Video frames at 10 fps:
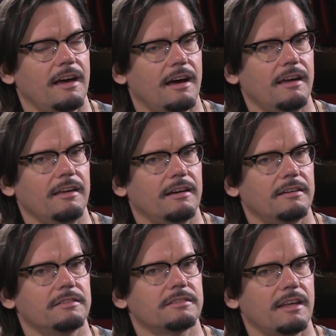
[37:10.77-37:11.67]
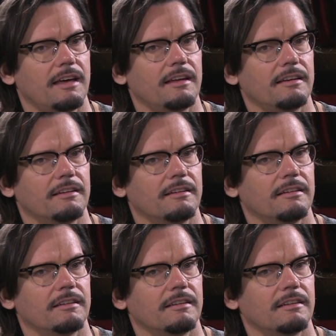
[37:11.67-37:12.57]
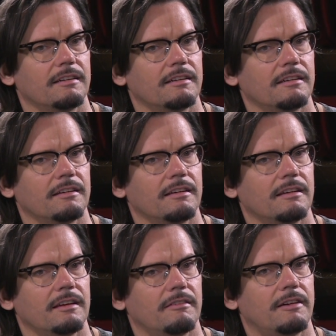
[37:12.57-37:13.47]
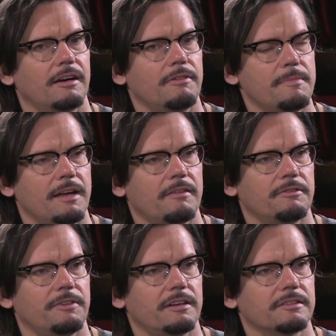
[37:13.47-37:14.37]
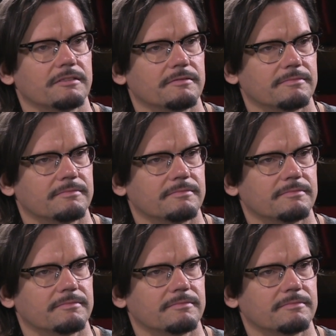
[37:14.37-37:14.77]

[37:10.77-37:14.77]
I understand why women have affairs.